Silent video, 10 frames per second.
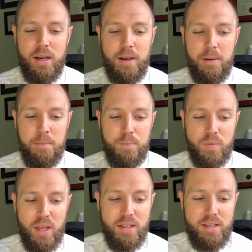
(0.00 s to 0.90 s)
Um,
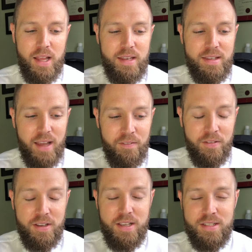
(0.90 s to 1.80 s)
it, it
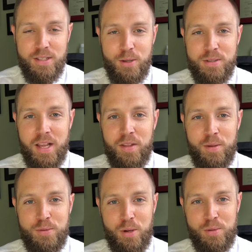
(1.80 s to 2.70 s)
definitely slows down the
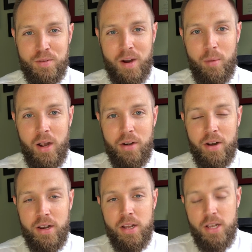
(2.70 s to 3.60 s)
absorption of
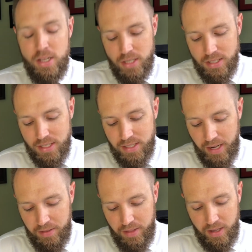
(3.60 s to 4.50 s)
carbohydrate. So that's the
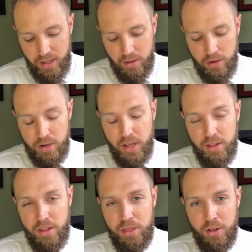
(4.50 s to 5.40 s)
second thing I learned.
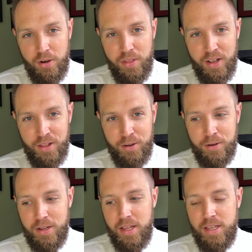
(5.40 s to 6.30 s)
The third thing I
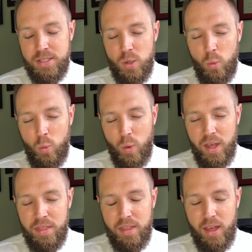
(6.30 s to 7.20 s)
learned is
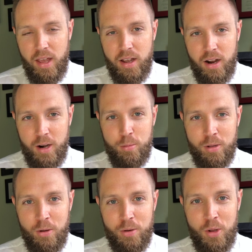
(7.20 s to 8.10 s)
with a carb
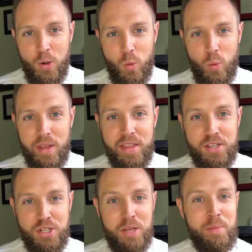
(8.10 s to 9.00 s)
load, with a
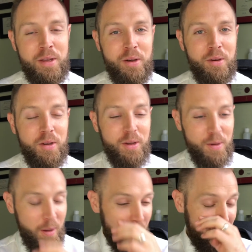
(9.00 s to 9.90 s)
cheat meal,
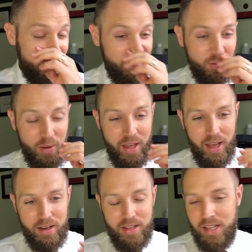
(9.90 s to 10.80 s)
uh, we
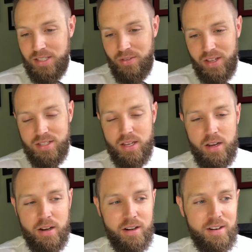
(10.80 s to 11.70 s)
had Kids Fest
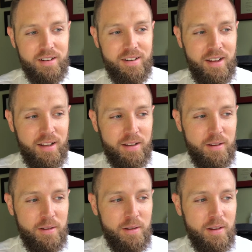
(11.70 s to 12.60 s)
here
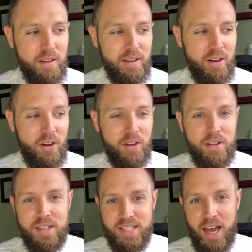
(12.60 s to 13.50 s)
uh,
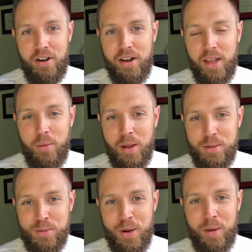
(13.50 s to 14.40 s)
on the Saturday when I
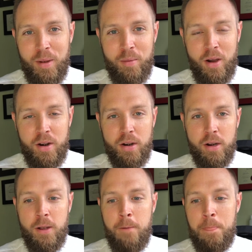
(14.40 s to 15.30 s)
was wearing my monitor.